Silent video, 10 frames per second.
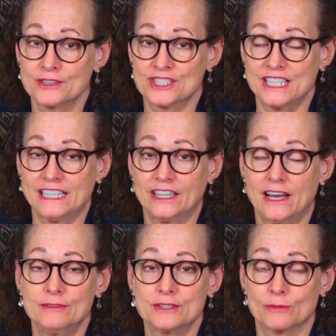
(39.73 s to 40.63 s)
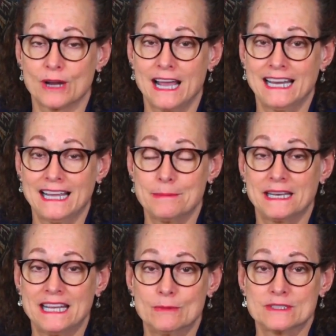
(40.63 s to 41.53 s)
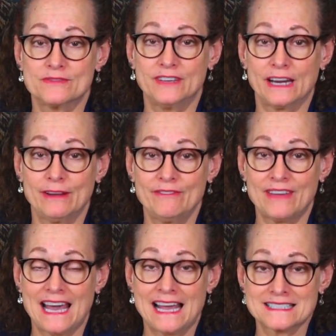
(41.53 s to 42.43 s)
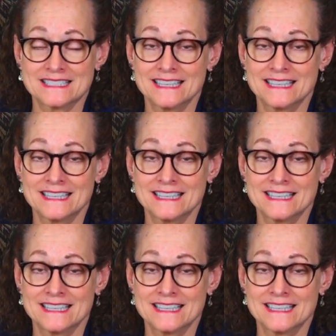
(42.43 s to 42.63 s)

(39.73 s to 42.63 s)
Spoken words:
She loved to ride him, and he was very fast,